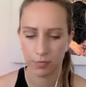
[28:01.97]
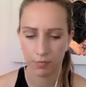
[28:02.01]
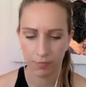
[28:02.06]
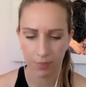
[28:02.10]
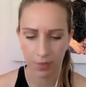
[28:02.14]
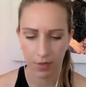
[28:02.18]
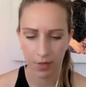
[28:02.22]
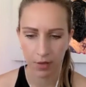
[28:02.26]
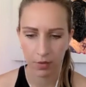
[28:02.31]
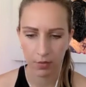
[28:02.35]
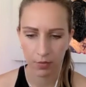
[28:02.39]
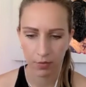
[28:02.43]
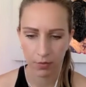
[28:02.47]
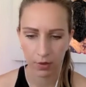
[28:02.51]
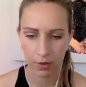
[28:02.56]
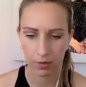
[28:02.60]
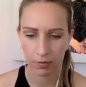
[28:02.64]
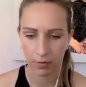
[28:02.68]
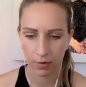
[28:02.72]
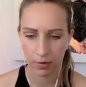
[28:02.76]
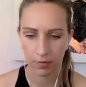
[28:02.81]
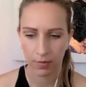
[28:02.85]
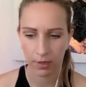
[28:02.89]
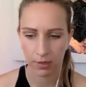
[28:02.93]
be what
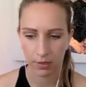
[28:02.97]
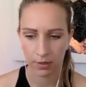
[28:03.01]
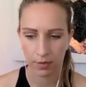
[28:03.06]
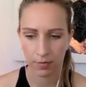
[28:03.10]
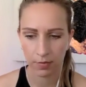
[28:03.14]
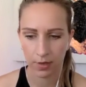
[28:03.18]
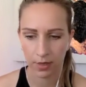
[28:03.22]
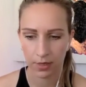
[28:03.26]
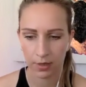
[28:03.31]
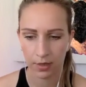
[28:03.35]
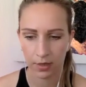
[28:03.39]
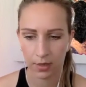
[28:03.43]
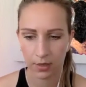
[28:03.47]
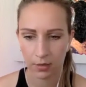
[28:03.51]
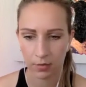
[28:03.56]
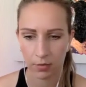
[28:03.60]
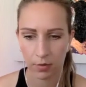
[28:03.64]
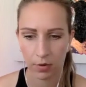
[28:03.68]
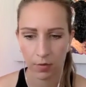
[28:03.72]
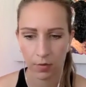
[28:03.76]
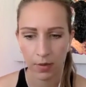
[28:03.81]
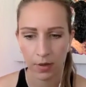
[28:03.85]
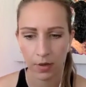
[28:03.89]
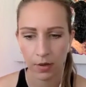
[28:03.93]
we're meant to be in this
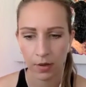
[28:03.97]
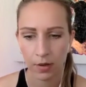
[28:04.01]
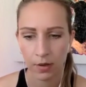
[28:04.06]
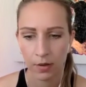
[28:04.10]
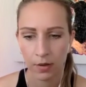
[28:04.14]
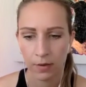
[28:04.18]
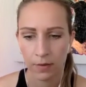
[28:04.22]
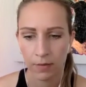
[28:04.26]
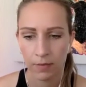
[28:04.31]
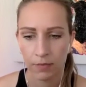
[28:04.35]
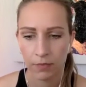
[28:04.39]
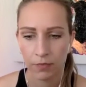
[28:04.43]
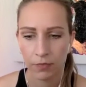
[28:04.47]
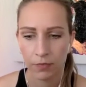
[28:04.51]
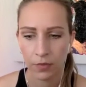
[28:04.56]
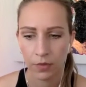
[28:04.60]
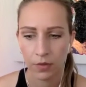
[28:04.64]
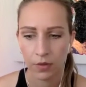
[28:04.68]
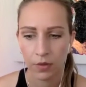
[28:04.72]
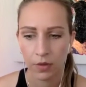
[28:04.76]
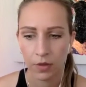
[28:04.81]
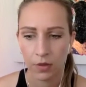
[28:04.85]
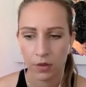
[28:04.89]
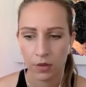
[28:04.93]
moment,
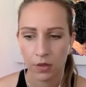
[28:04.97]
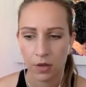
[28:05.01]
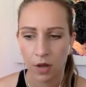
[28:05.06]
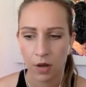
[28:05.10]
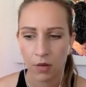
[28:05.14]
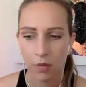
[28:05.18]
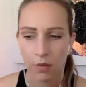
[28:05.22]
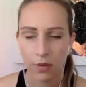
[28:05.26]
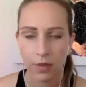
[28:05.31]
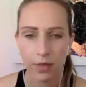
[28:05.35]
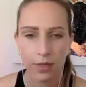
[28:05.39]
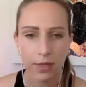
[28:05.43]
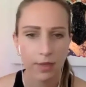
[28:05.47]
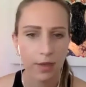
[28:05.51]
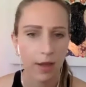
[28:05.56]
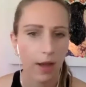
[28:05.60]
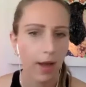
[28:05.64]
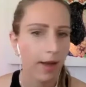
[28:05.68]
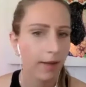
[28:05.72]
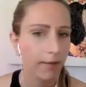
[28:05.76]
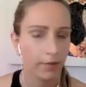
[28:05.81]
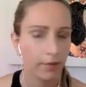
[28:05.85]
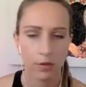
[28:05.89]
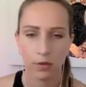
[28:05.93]
there's not really
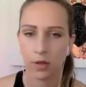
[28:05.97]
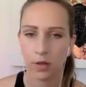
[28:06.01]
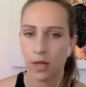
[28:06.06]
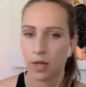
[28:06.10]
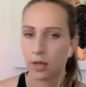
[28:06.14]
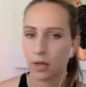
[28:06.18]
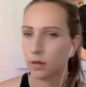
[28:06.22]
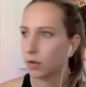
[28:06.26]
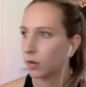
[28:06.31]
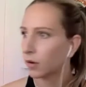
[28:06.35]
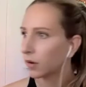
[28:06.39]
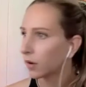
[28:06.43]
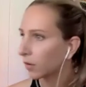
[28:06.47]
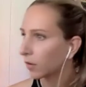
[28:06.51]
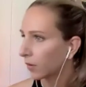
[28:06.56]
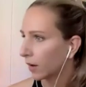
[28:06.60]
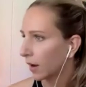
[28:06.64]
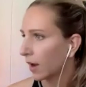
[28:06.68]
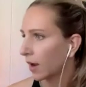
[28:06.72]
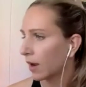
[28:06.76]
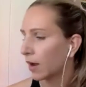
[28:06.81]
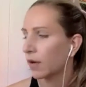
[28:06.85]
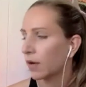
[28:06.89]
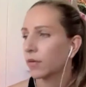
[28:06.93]
time to like look
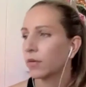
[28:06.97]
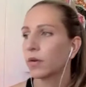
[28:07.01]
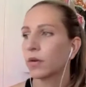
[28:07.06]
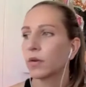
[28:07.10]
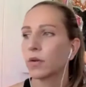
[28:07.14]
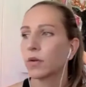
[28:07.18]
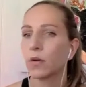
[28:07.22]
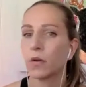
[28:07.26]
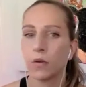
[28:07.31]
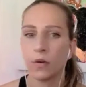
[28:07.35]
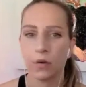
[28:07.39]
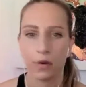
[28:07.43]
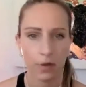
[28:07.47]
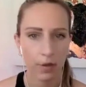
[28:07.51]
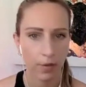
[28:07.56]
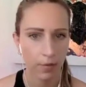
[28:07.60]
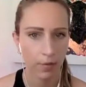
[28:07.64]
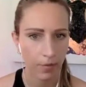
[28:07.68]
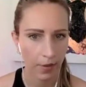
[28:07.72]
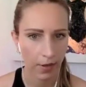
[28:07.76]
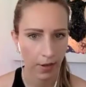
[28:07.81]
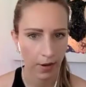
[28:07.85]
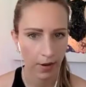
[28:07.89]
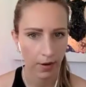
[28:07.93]
around or
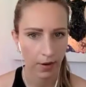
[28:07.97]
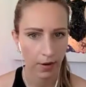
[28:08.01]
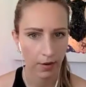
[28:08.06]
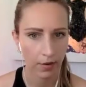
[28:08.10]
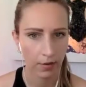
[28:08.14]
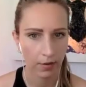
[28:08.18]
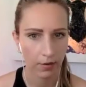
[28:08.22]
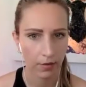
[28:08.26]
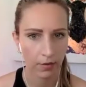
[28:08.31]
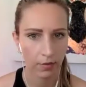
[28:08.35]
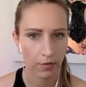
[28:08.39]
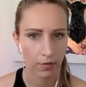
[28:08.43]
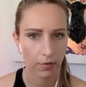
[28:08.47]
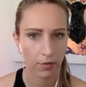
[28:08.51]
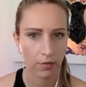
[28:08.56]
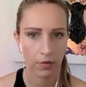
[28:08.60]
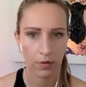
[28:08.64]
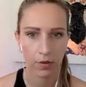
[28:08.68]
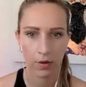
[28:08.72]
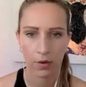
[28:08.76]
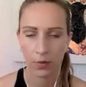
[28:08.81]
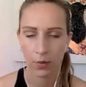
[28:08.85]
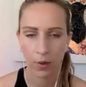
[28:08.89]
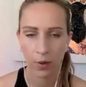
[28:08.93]
compare or
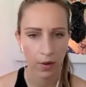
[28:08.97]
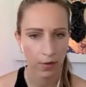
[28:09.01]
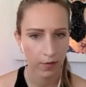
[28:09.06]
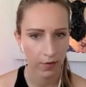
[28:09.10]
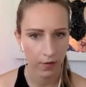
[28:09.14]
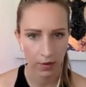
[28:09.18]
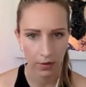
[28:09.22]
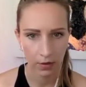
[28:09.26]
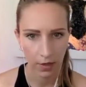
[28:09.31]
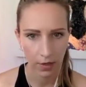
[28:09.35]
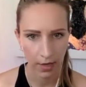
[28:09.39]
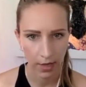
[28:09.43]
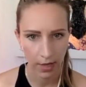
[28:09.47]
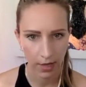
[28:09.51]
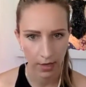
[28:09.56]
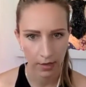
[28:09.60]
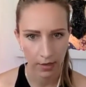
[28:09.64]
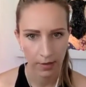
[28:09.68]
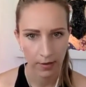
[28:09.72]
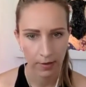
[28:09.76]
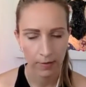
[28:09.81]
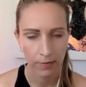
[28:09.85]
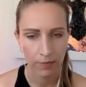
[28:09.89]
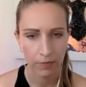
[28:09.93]
go out of our lane.
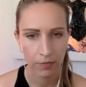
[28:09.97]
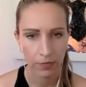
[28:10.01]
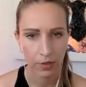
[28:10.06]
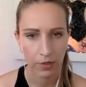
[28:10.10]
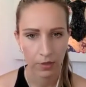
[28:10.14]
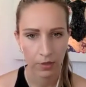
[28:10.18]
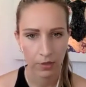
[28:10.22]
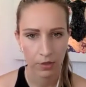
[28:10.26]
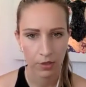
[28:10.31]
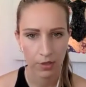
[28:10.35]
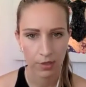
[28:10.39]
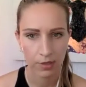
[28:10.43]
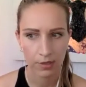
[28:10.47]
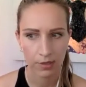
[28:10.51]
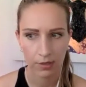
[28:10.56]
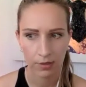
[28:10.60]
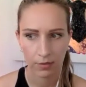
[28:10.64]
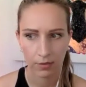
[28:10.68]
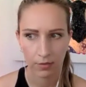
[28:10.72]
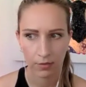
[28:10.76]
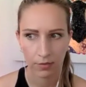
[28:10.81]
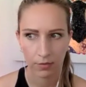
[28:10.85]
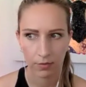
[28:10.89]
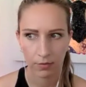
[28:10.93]
It's just,
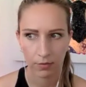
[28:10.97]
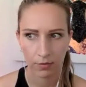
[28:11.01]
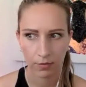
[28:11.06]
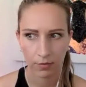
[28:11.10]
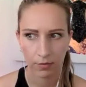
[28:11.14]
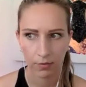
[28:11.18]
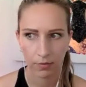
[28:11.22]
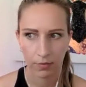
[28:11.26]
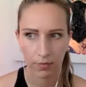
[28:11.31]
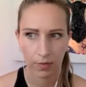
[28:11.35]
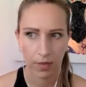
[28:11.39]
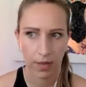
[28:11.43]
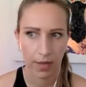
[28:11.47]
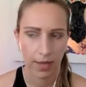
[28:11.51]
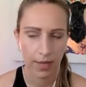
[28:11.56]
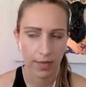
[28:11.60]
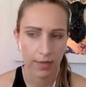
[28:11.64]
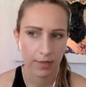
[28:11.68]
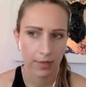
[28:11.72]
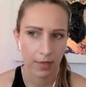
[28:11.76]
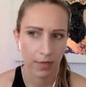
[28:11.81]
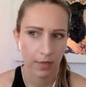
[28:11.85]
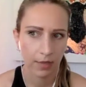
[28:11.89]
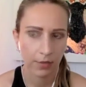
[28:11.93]
I
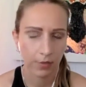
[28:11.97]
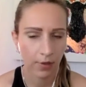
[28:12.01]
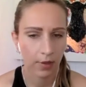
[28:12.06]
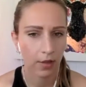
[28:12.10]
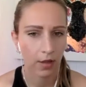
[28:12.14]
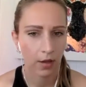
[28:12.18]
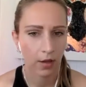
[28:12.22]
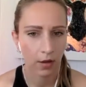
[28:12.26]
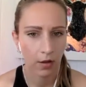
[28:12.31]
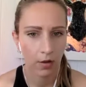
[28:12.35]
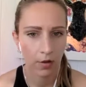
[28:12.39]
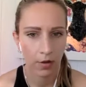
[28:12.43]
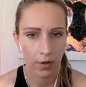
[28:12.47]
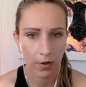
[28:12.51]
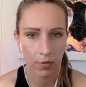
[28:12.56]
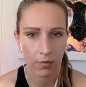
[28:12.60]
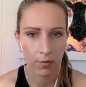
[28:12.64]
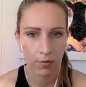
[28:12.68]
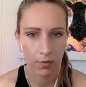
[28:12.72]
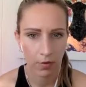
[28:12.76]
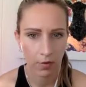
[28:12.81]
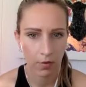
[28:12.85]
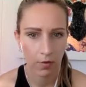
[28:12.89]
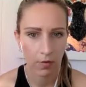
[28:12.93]
guess that's why they call
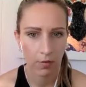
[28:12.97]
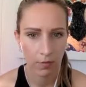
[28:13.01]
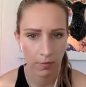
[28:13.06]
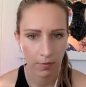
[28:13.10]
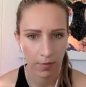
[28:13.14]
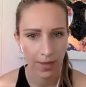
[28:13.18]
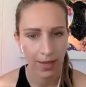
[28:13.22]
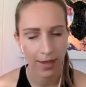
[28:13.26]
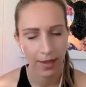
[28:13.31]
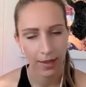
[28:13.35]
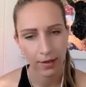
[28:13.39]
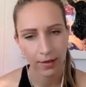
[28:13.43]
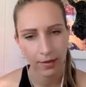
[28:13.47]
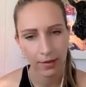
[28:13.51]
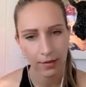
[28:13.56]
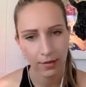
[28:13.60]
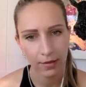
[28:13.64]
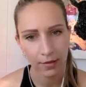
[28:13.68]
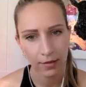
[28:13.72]
human being.